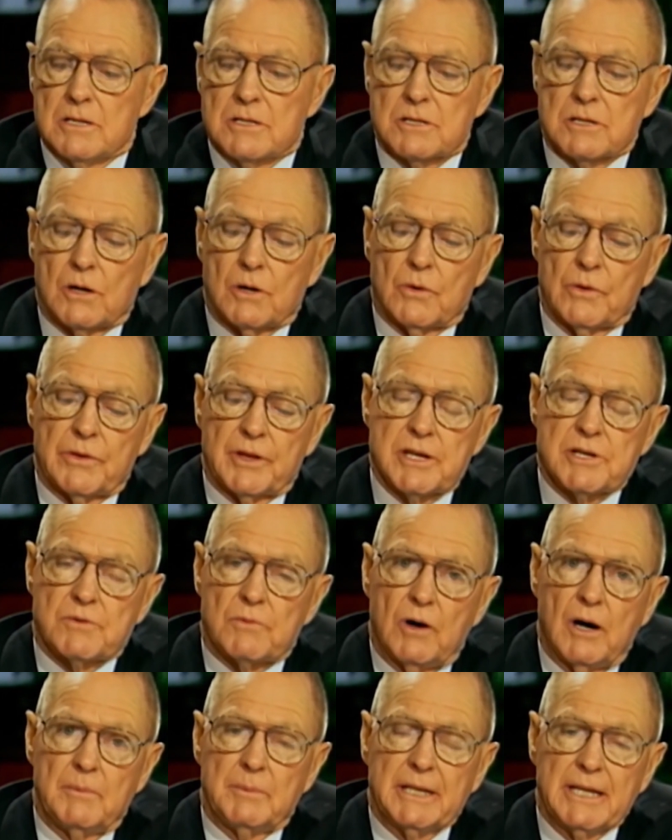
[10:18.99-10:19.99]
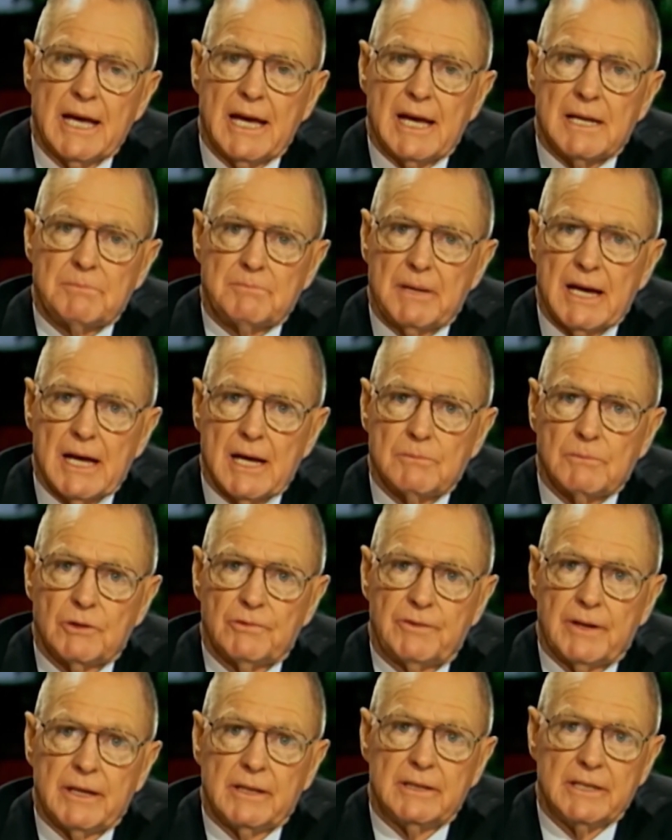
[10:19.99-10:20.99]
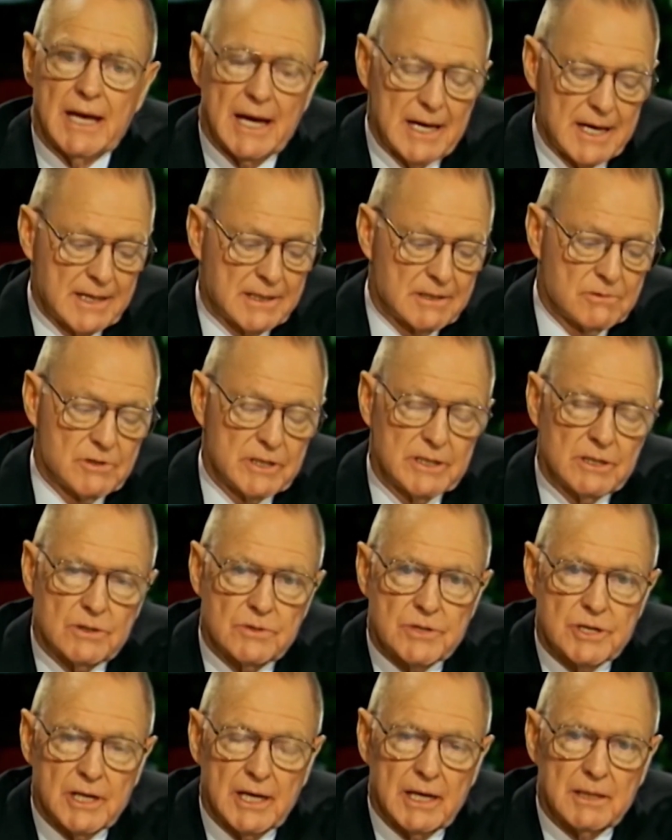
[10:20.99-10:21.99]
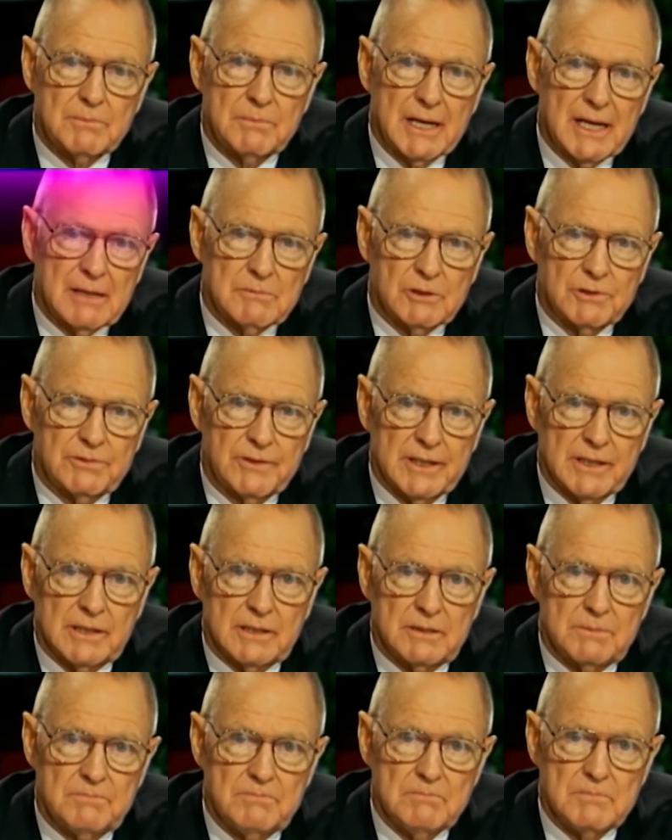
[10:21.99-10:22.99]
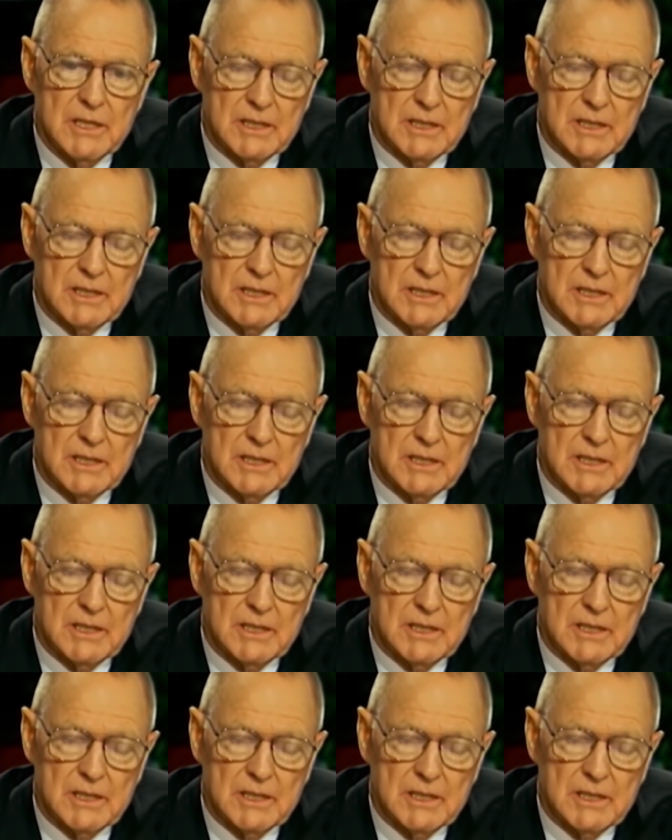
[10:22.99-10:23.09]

So this woman had Bible faith. Now, how do we know she had Bible faith?